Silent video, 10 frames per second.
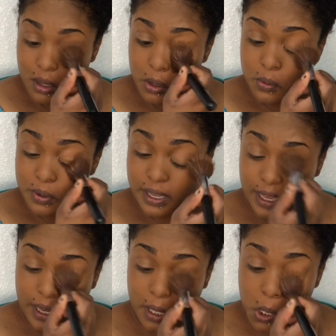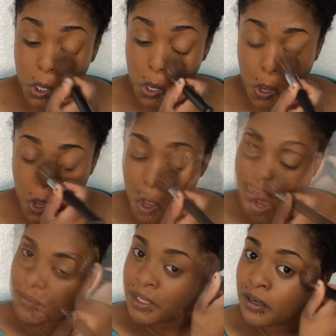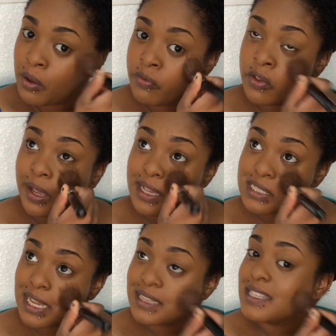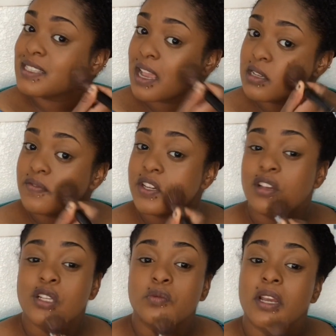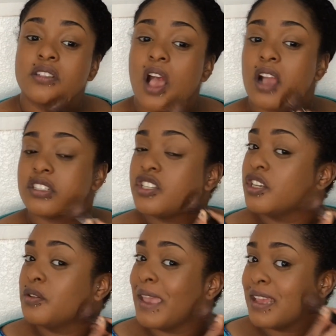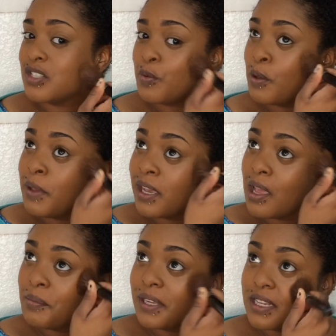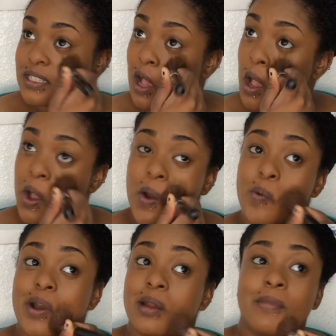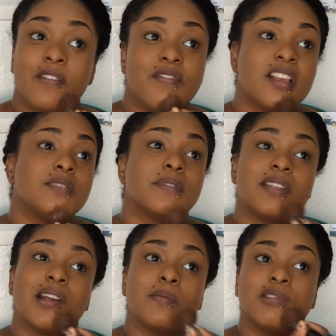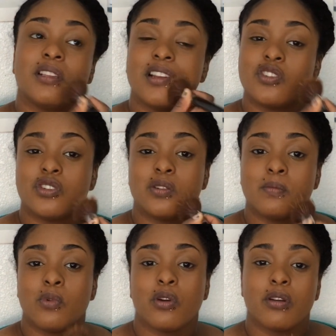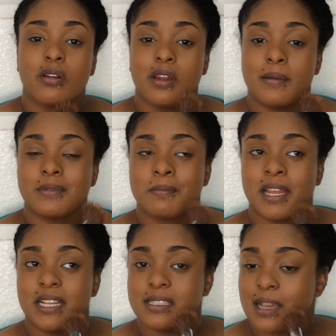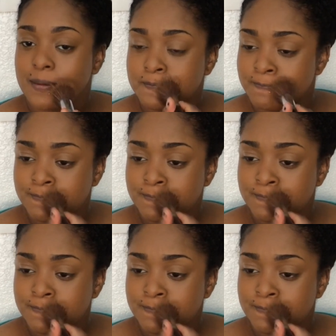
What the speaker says: Okay. And let me know if you guys like these kind of videos where I talk to you and do my makeup, because one of my friends was telling me that I should do more. Her name's Maritza.